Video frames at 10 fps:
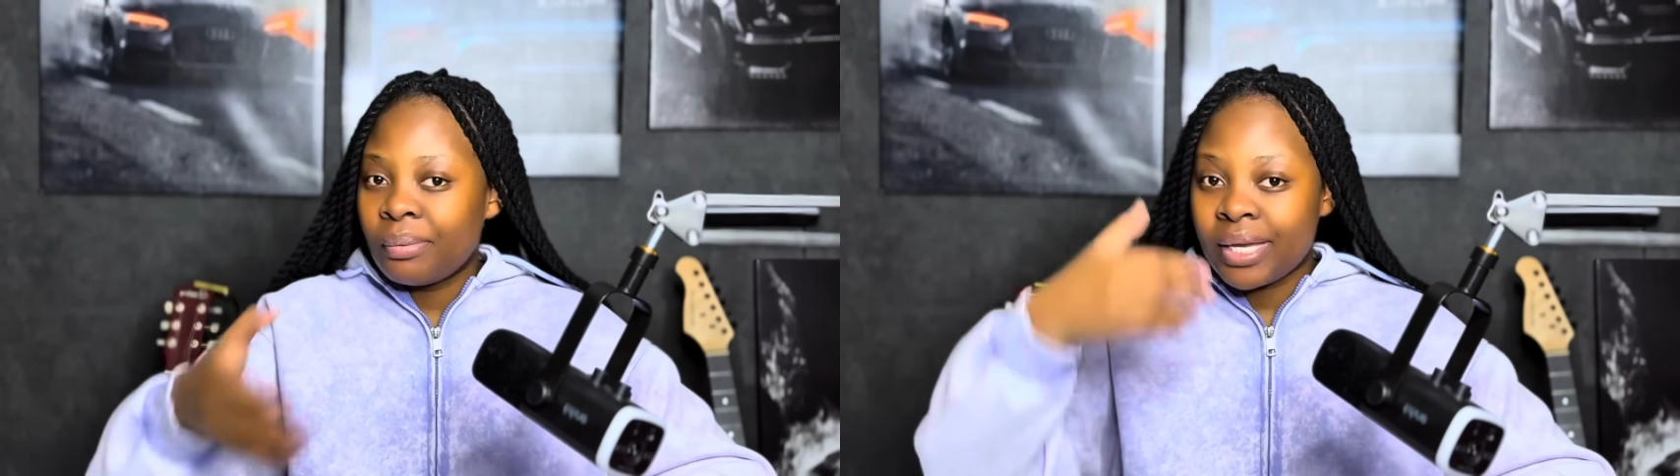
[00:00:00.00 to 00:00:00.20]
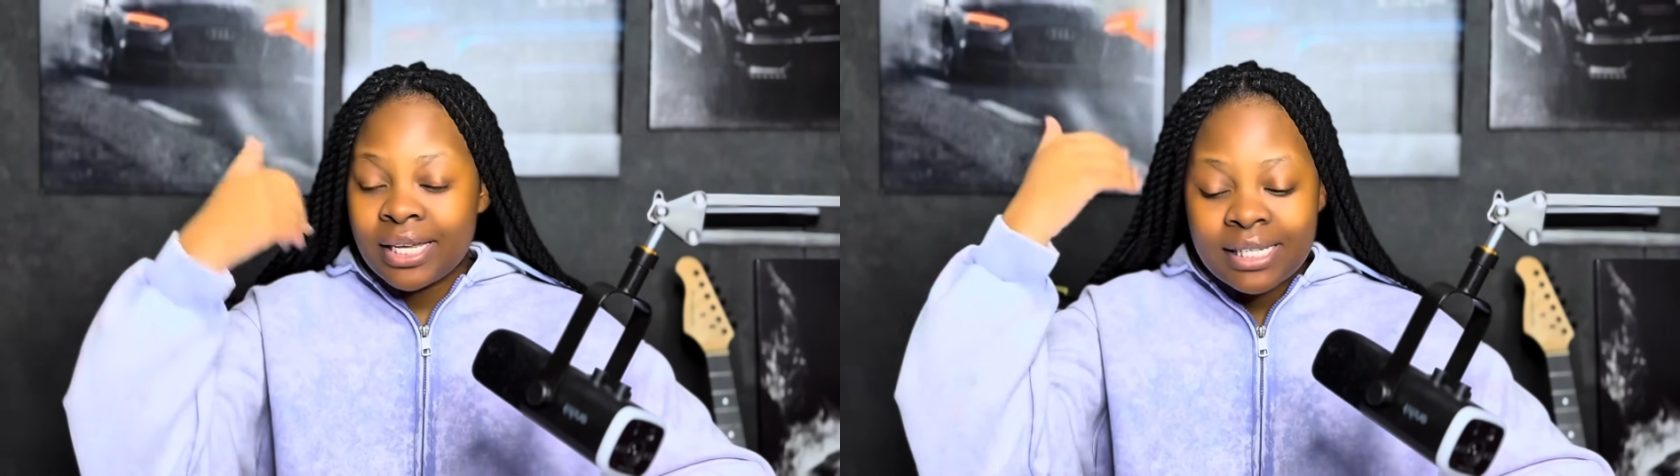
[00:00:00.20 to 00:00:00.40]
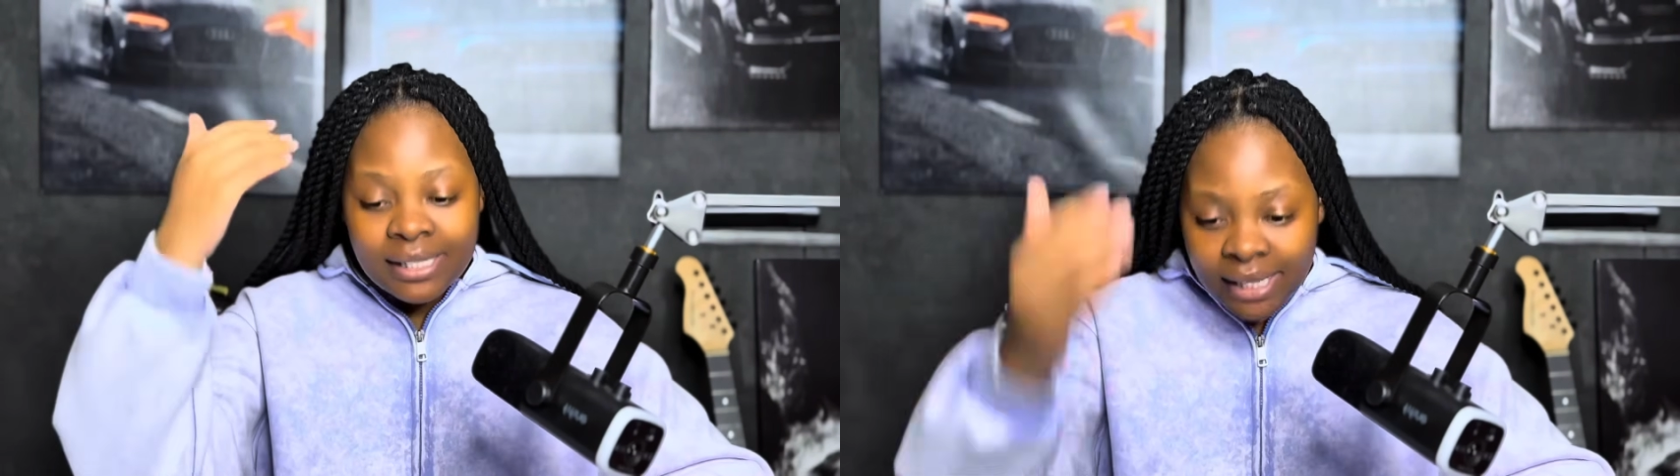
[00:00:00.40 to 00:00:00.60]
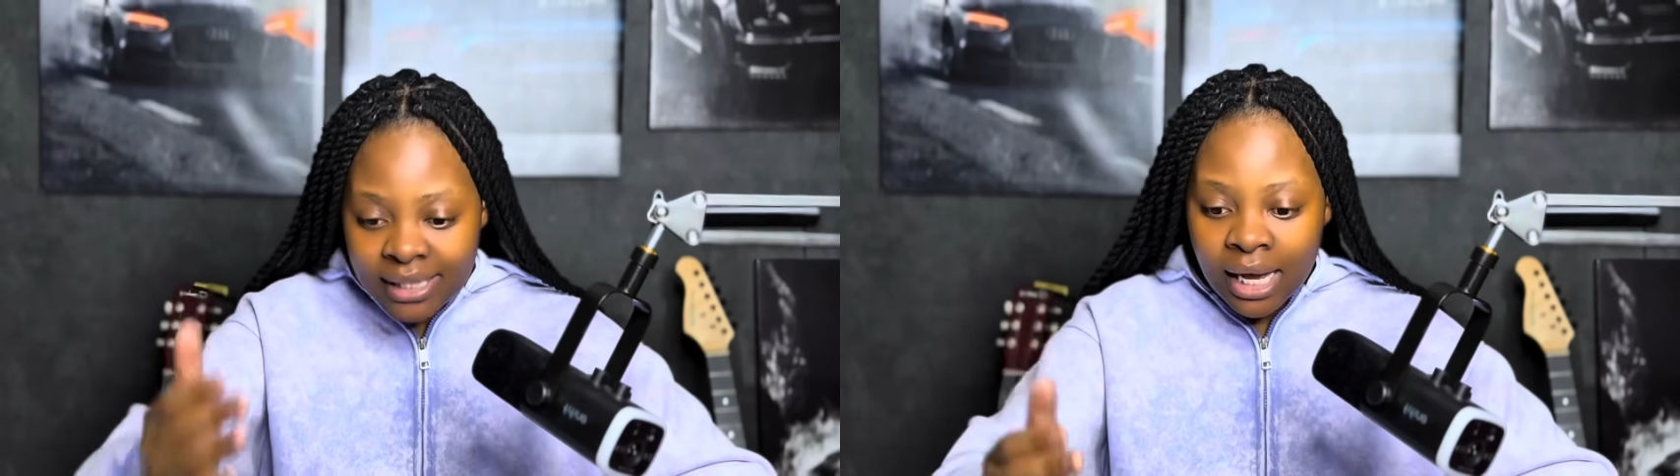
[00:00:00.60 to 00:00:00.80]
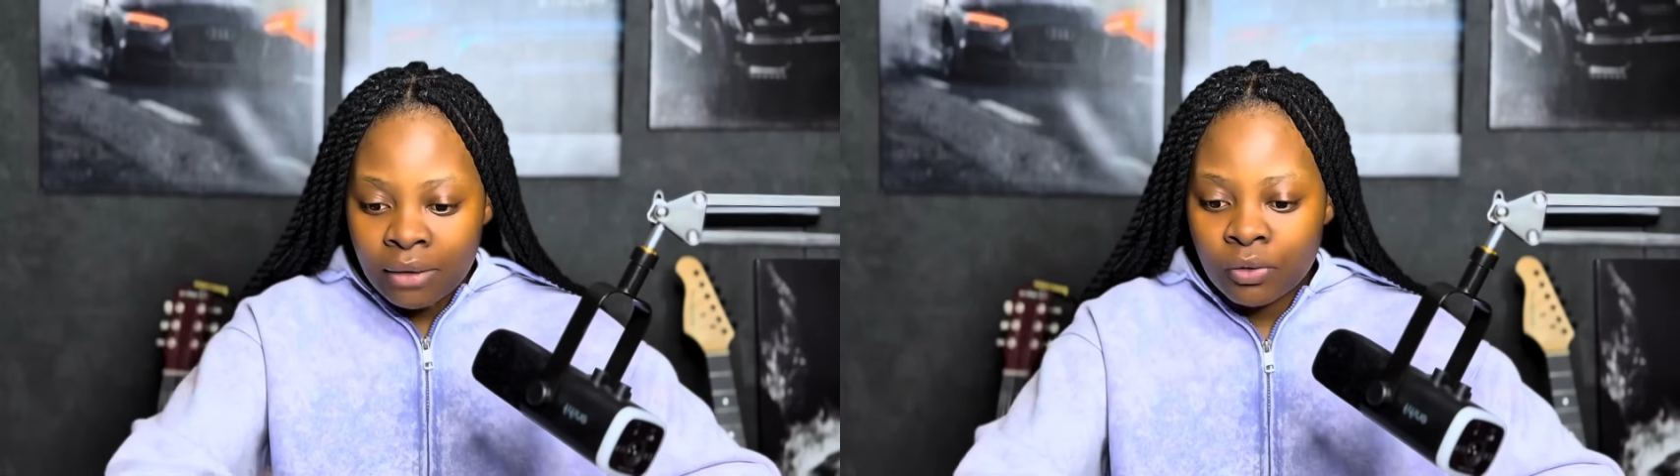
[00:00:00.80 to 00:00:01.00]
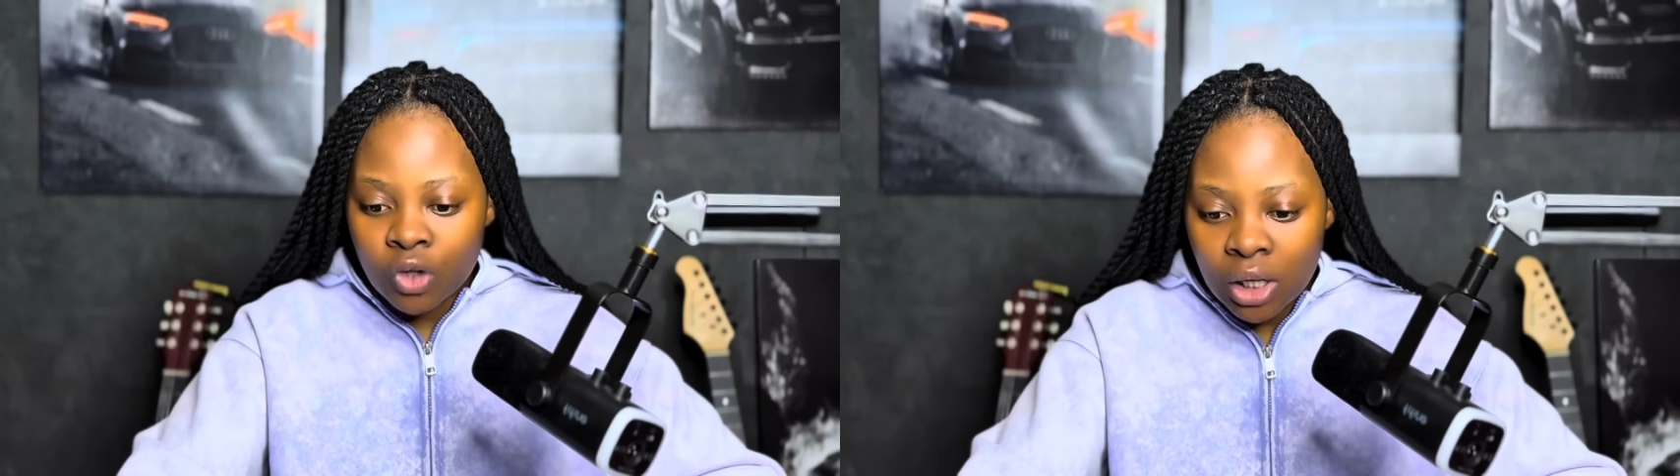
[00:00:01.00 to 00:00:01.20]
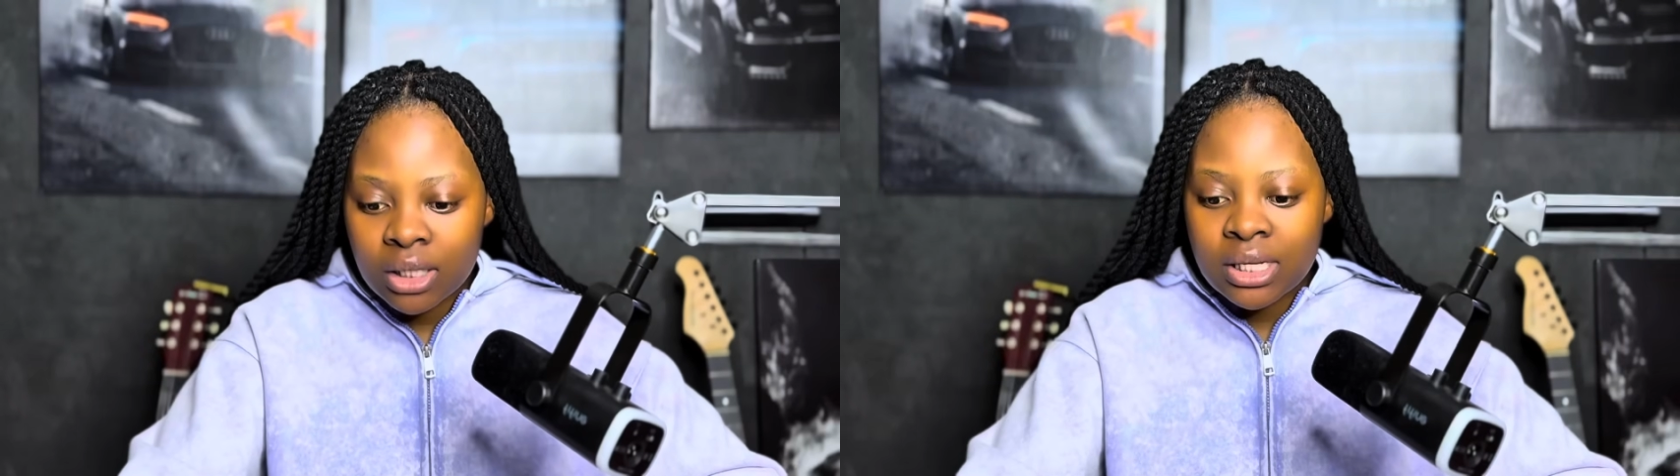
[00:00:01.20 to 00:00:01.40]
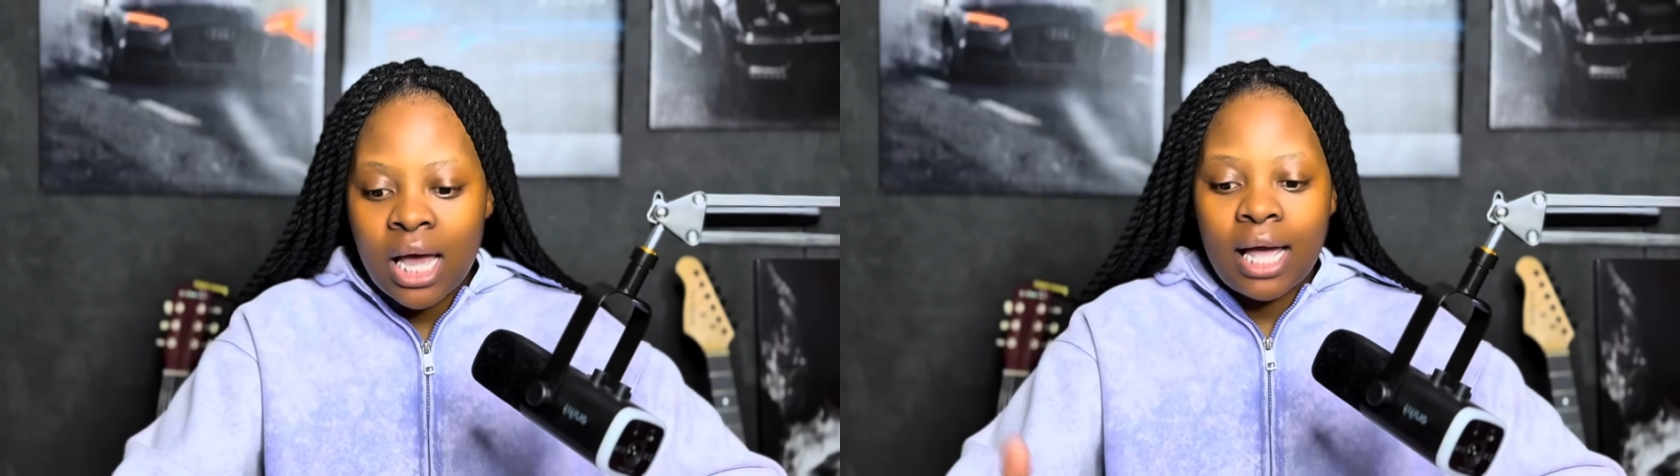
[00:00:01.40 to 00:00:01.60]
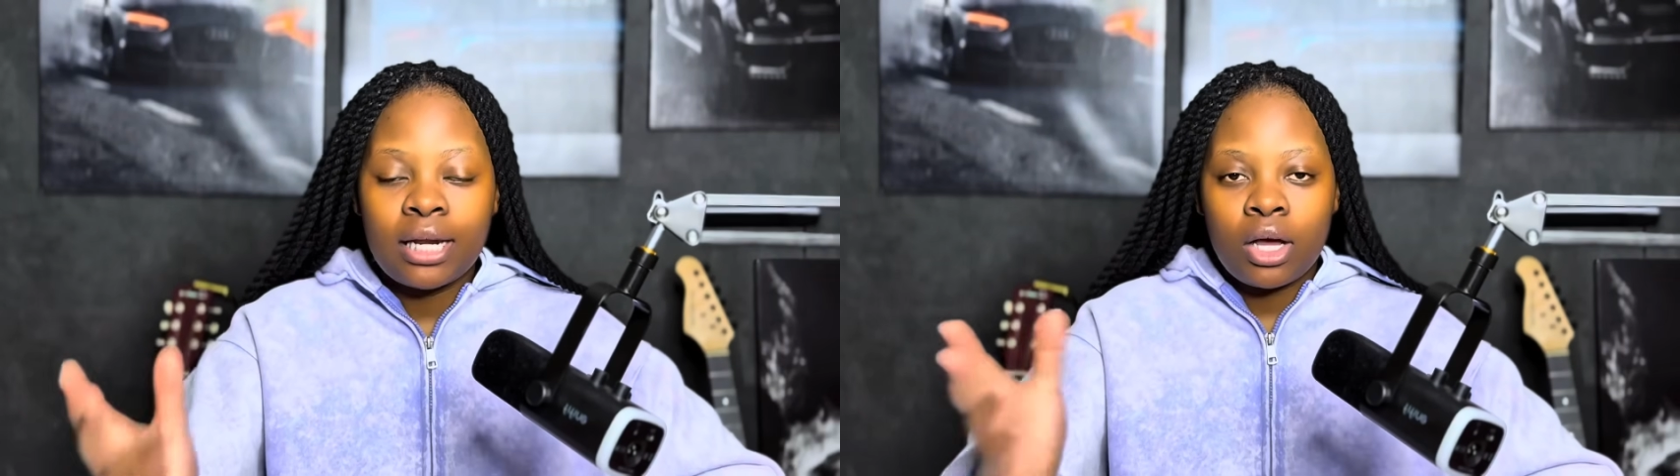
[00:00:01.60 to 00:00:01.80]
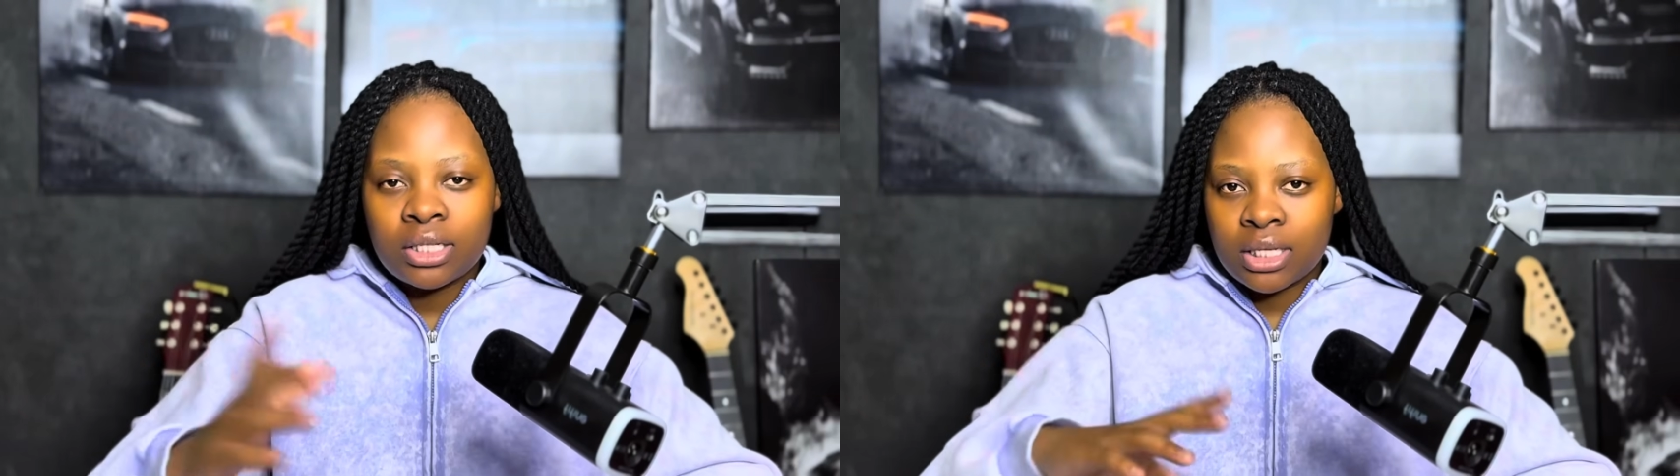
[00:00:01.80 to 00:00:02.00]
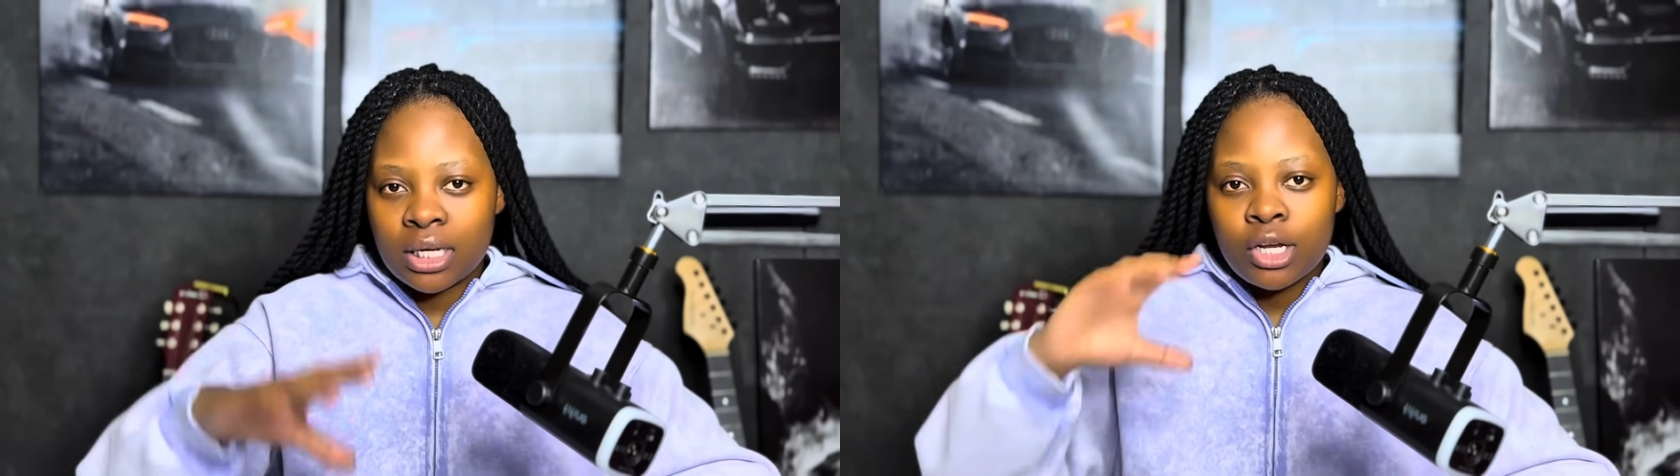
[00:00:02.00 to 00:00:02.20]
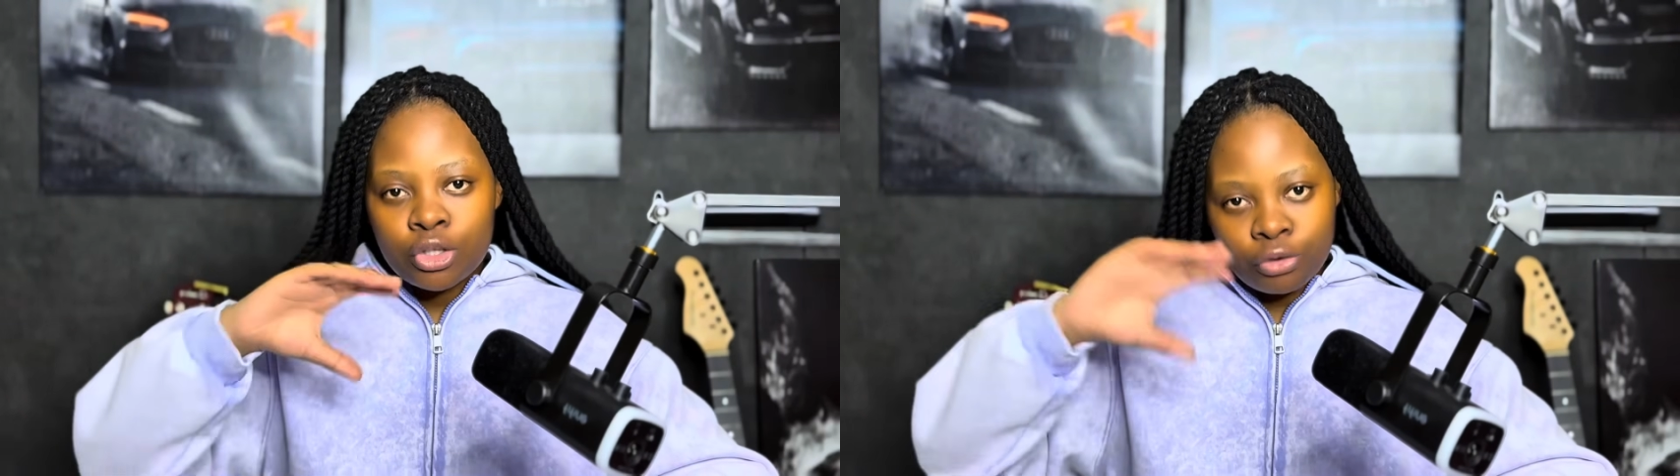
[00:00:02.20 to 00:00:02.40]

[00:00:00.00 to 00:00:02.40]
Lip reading: when we hit $600, I locked in